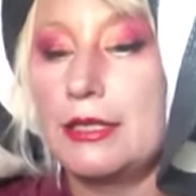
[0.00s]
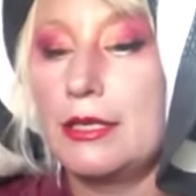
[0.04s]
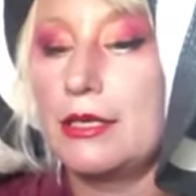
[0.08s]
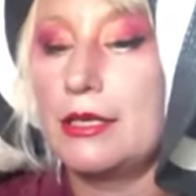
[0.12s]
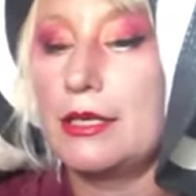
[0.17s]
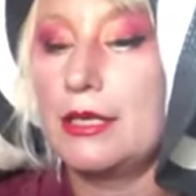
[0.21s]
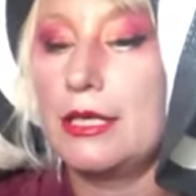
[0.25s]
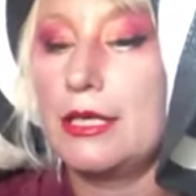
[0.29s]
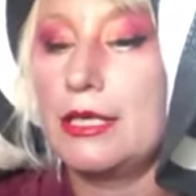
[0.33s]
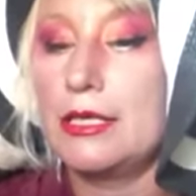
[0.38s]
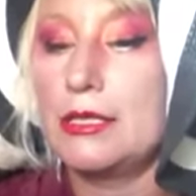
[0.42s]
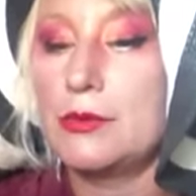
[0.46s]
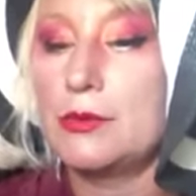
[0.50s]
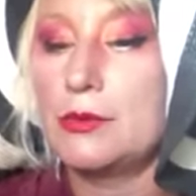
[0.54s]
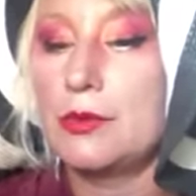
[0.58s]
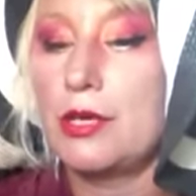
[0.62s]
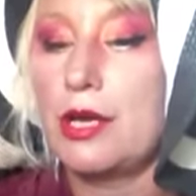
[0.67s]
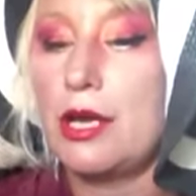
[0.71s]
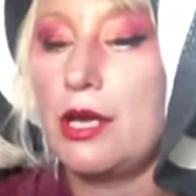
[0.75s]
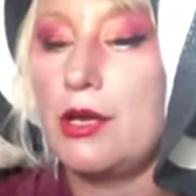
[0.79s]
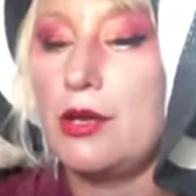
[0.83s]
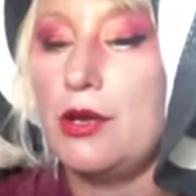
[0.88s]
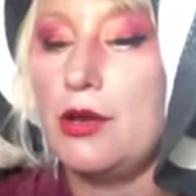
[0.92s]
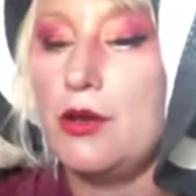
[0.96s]
The kids were
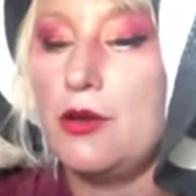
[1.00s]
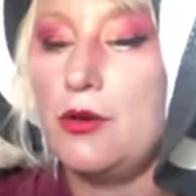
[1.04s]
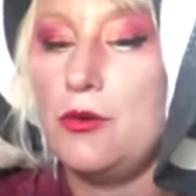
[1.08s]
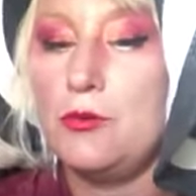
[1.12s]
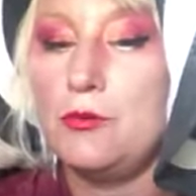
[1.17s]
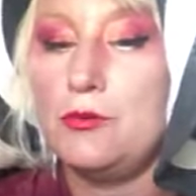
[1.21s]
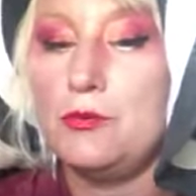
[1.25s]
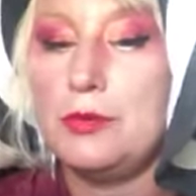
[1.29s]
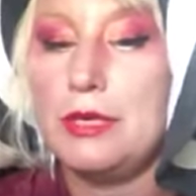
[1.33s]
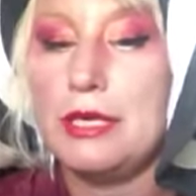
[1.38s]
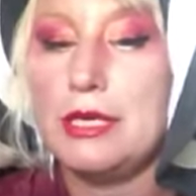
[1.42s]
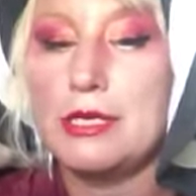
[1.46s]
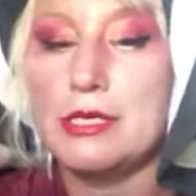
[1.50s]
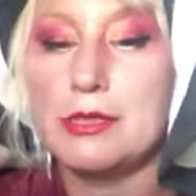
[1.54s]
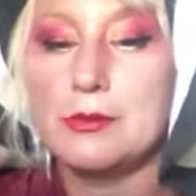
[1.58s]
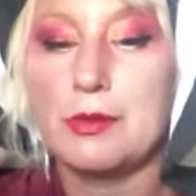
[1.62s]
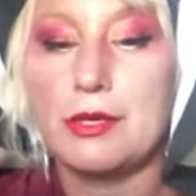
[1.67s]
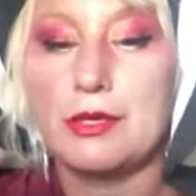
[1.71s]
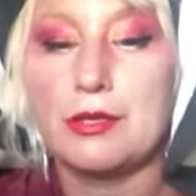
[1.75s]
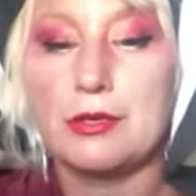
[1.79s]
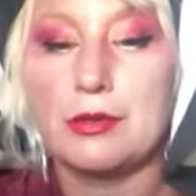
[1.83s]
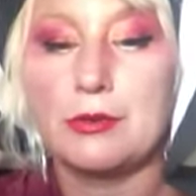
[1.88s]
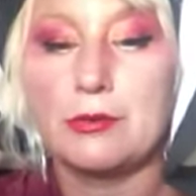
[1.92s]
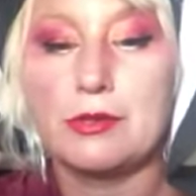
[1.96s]
not home because
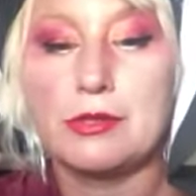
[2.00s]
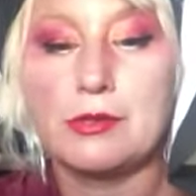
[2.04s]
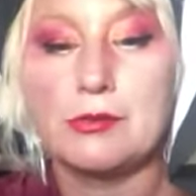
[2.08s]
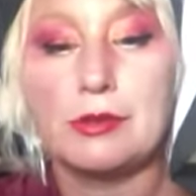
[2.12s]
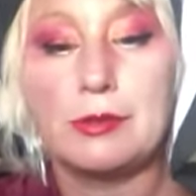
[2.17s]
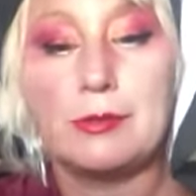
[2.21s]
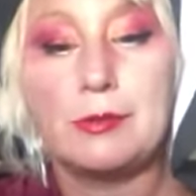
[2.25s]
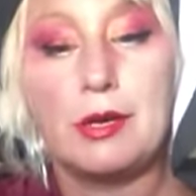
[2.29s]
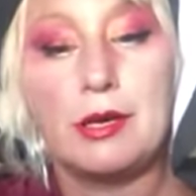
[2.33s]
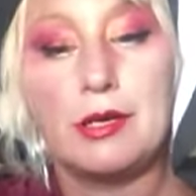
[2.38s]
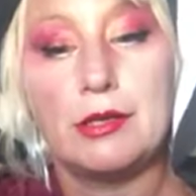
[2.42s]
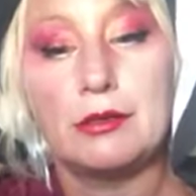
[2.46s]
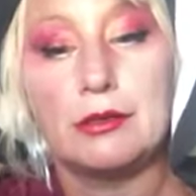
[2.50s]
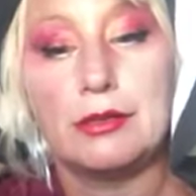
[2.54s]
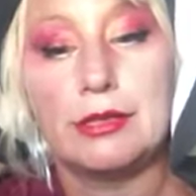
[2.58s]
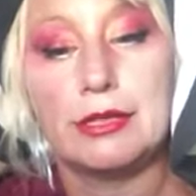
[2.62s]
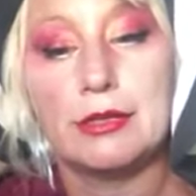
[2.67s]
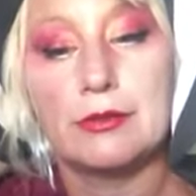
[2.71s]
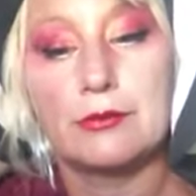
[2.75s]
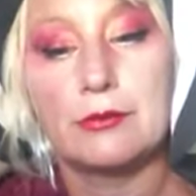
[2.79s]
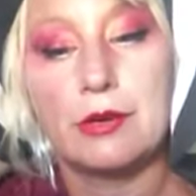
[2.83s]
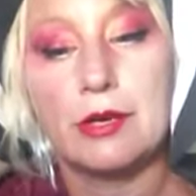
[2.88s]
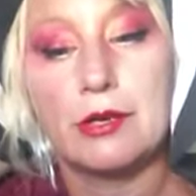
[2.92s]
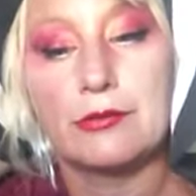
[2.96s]
mother was
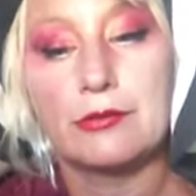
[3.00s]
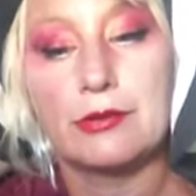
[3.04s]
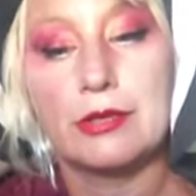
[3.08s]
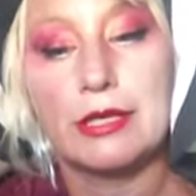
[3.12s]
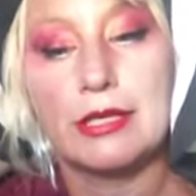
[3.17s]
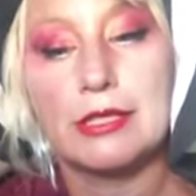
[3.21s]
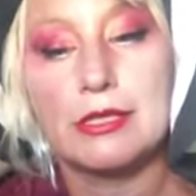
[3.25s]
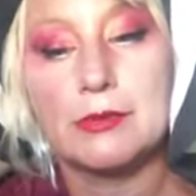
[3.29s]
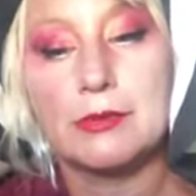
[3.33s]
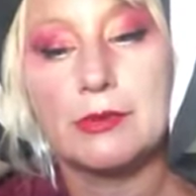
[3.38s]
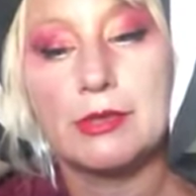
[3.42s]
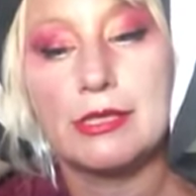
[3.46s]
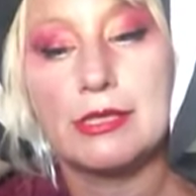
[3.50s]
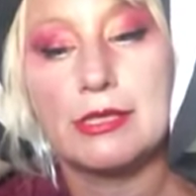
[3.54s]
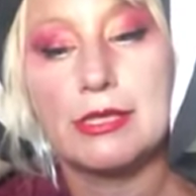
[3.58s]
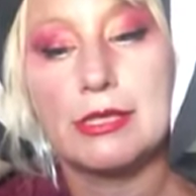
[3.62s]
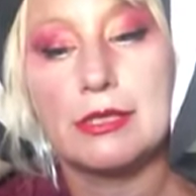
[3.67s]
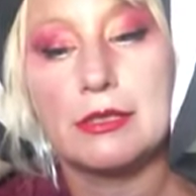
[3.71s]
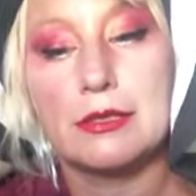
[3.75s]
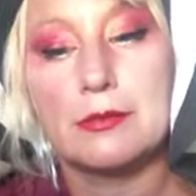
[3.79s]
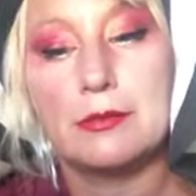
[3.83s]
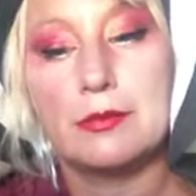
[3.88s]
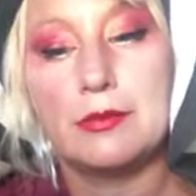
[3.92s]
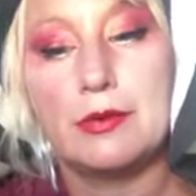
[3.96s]
remodeling. Rodriguez made
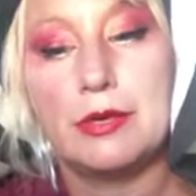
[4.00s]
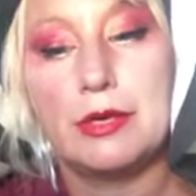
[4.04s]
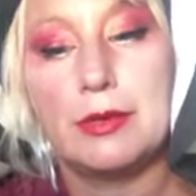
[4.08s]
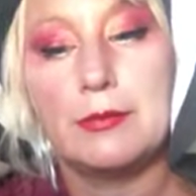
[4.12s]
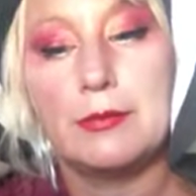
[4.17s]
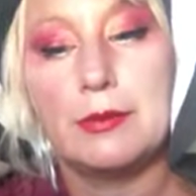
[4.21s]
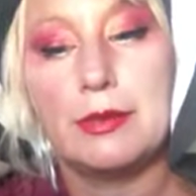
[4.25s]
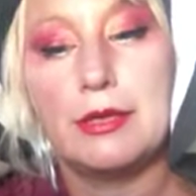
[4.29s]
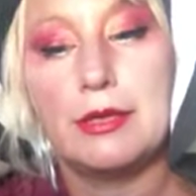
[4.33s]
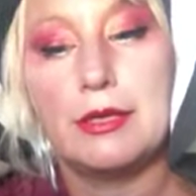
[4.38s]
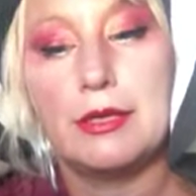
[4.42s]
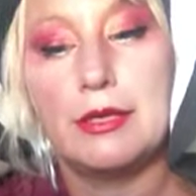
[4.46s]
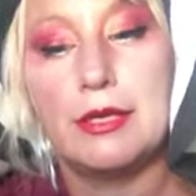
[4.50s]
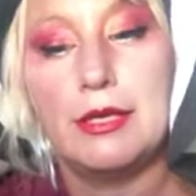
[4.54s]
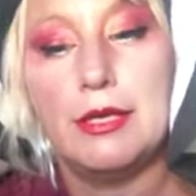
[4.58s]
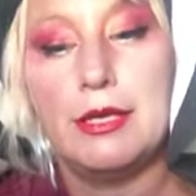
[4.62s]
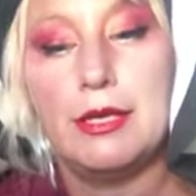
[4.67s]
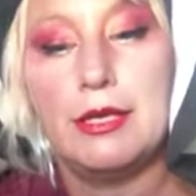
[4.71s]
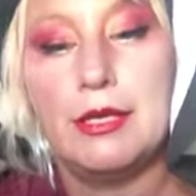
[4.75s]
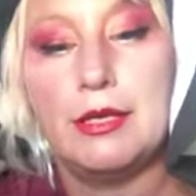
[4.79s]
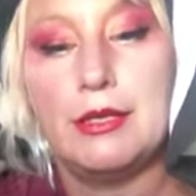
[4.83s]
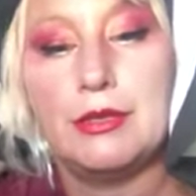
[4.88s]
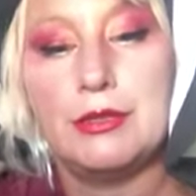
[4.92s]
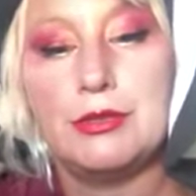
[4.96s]
an appointment
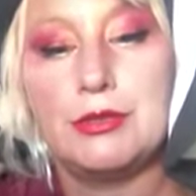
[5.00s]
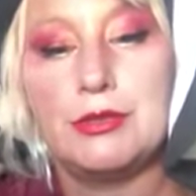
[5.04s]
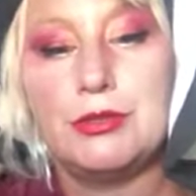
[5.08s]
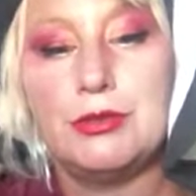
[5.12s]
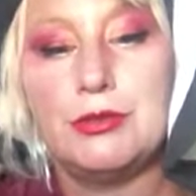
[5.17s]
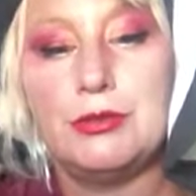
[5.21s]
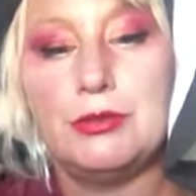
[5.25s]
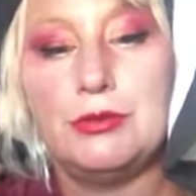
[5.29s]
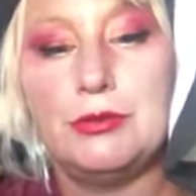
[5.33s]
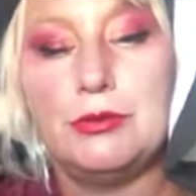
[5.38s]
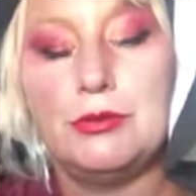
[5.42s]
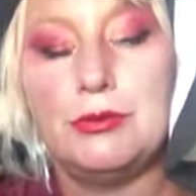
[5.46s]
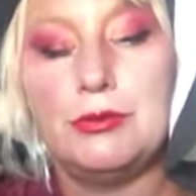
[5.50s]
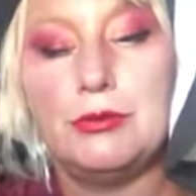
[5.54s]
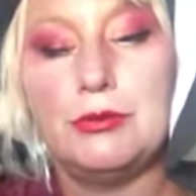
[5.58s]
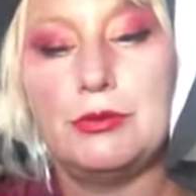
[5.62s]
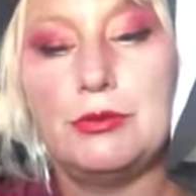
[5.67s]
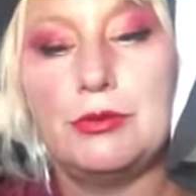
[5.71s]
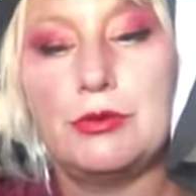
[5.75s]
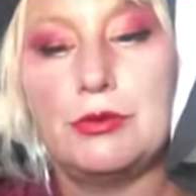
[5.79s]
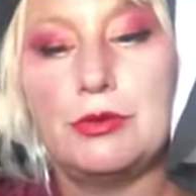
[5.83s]
to